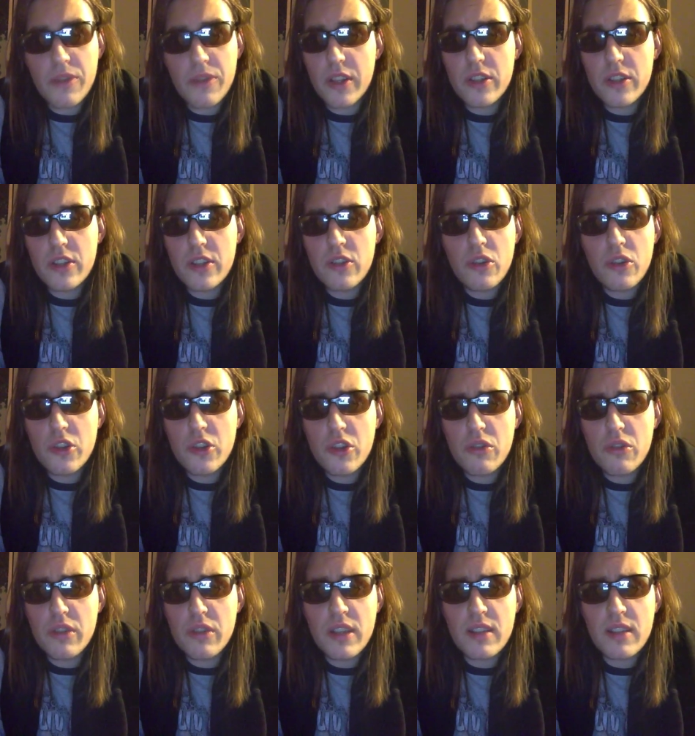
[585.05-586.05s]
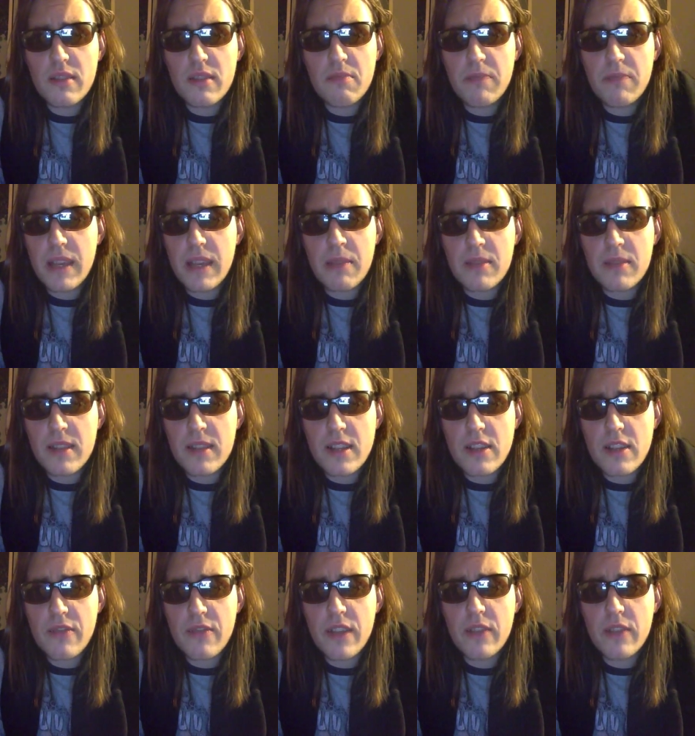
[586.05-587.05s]
That Jochirous just became such
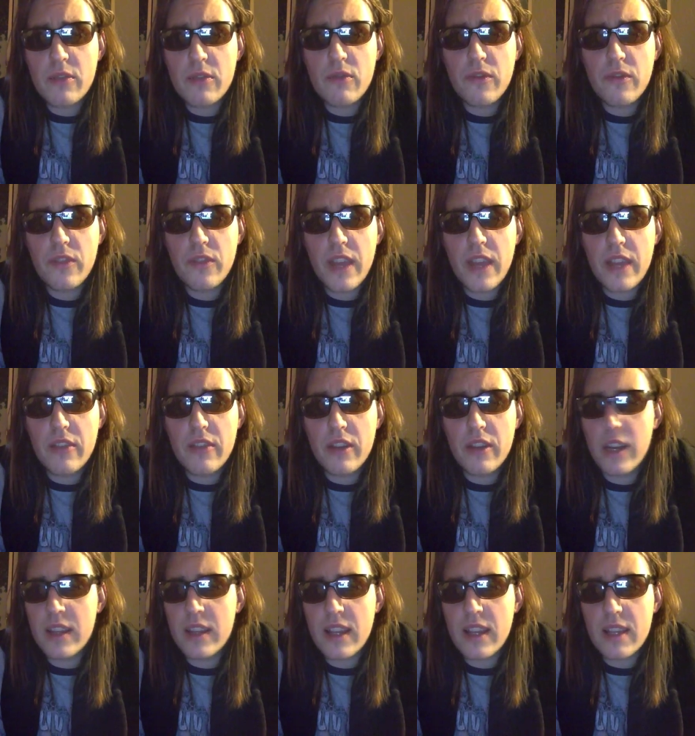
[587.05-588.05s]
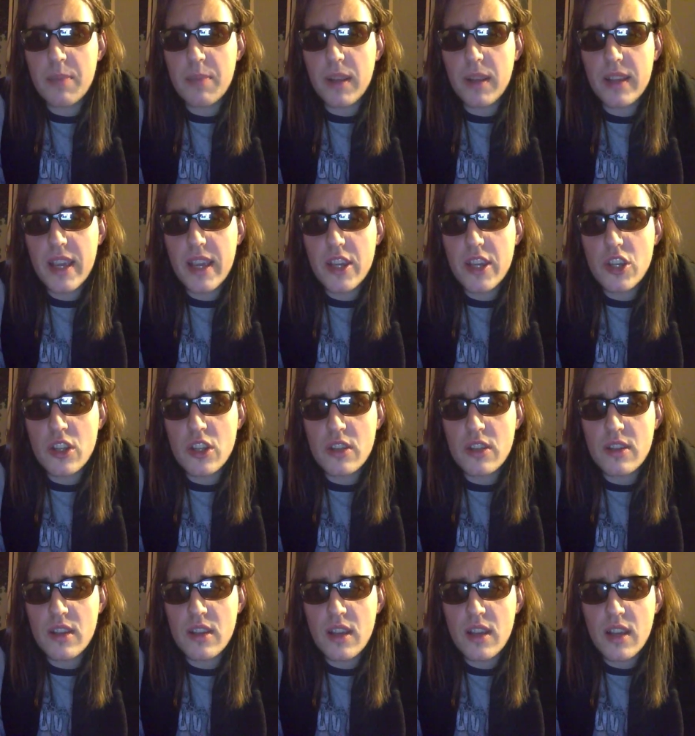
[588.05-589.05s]
a slave to flavor and
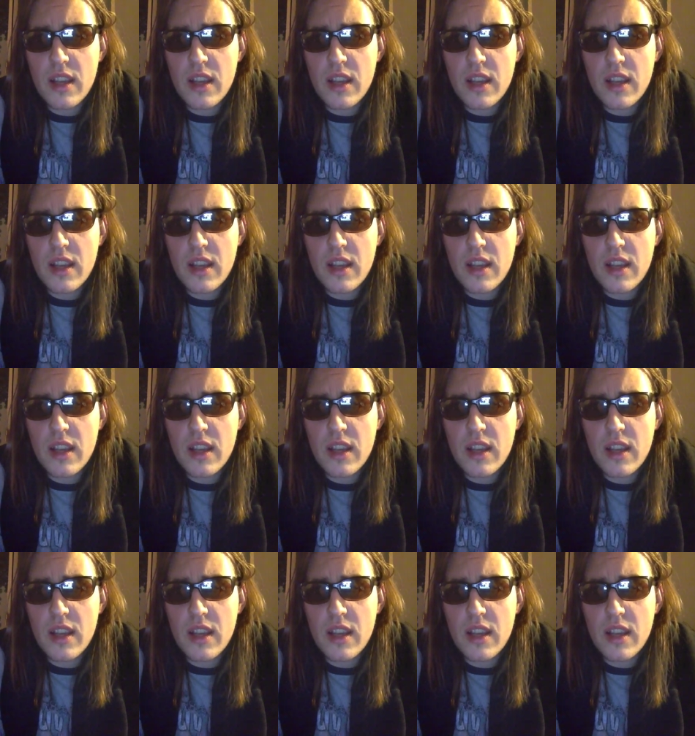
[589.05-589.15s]
expectations